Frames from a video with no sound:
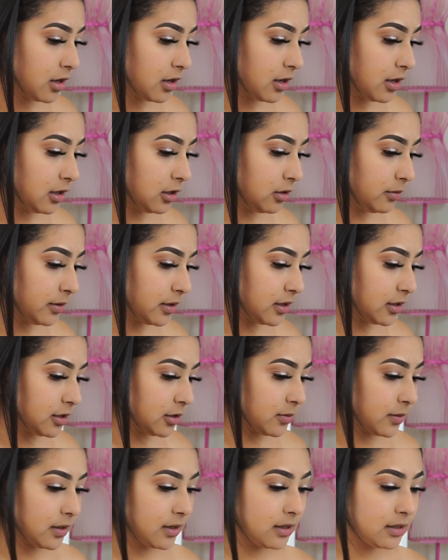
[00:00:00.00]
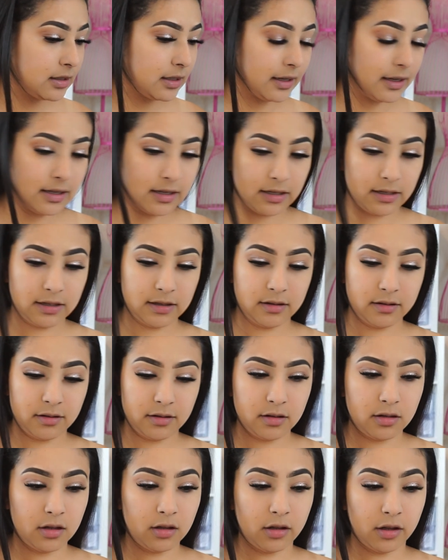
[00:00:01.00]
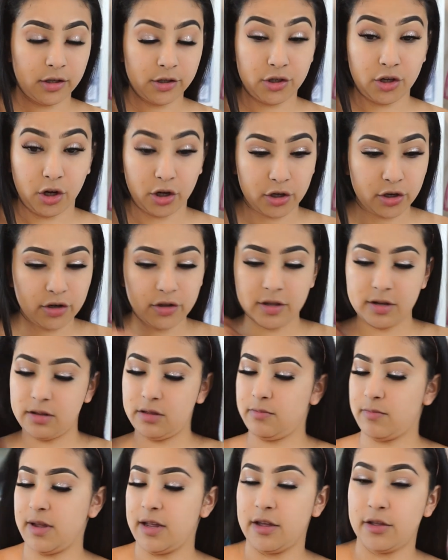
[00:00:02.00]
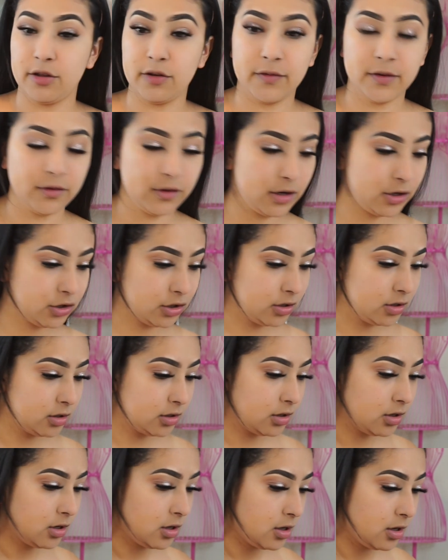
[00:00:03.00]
color, because this one is like a lot darker than my other foundations.